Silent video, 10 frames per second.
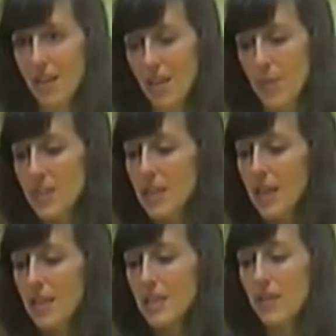must
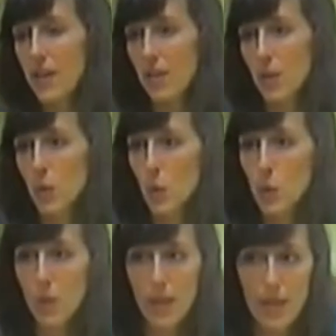think it's very cool
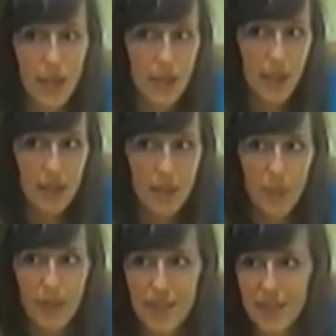that their dad is a
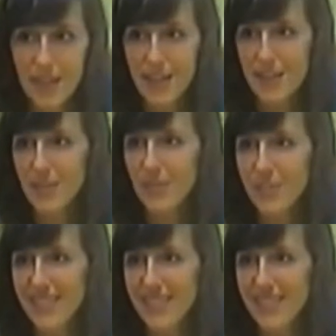police detective.